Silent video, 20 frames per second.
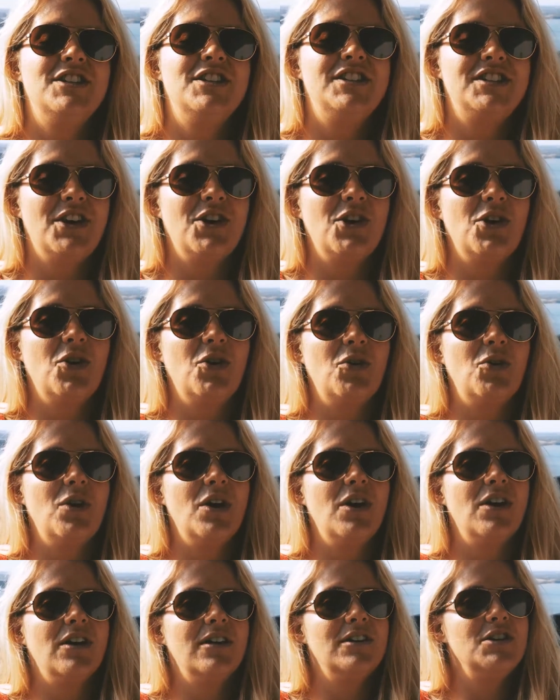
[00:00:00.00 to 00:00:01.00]

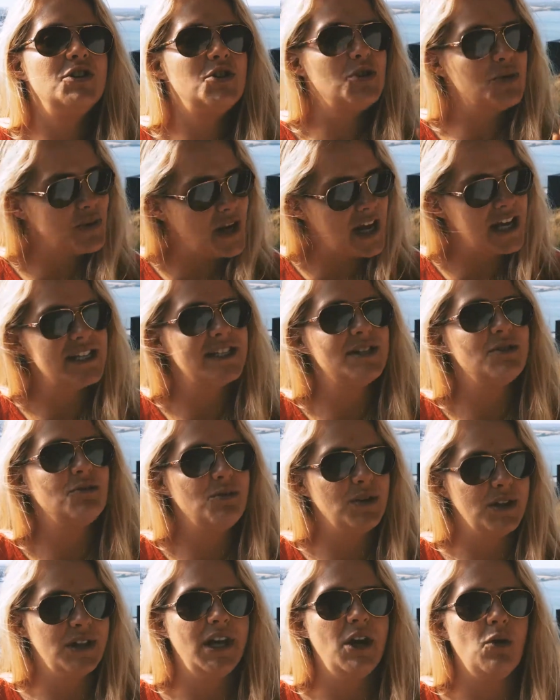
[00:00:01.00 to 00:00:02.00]
So dress
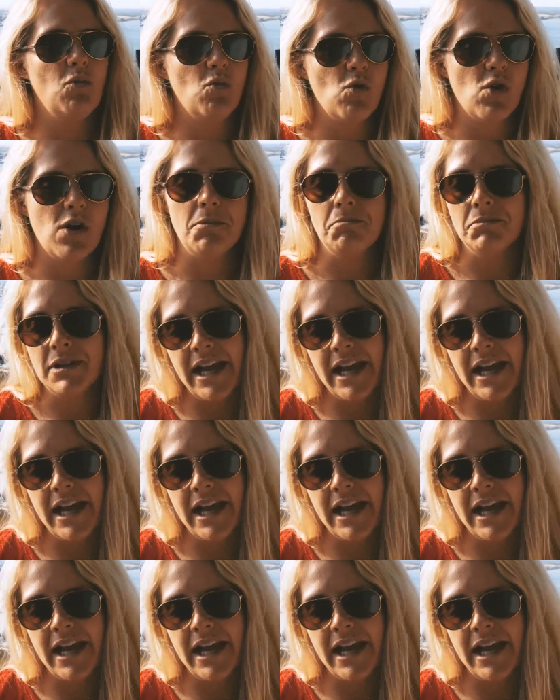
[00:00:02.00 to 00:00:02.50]
really warm.